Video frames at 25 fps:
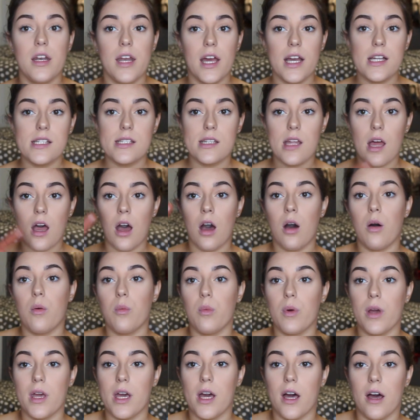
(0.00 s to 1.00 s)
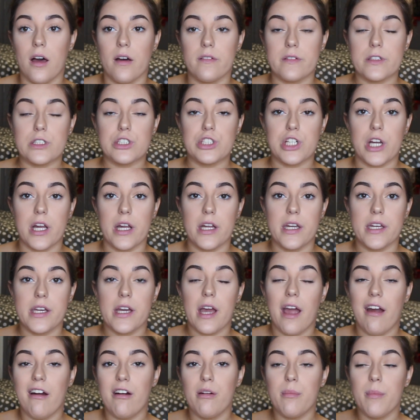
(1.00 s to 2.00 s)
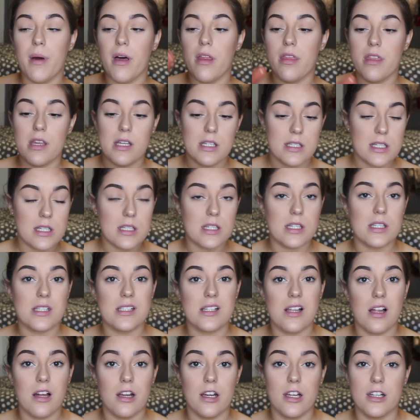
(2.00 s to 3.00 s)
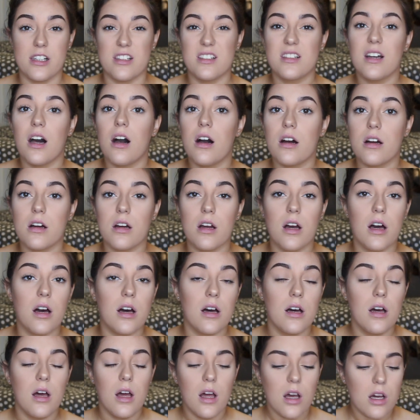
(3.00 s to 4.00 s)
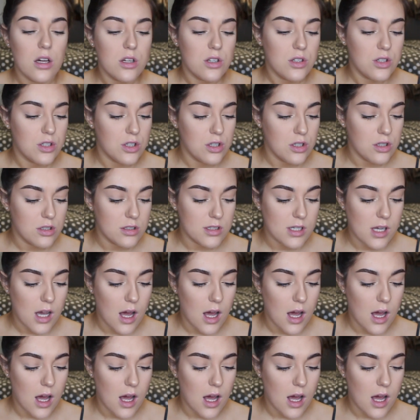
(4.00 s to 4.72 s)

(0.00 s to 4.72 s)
Next up we have shade Caramel. This is a slightly darker nude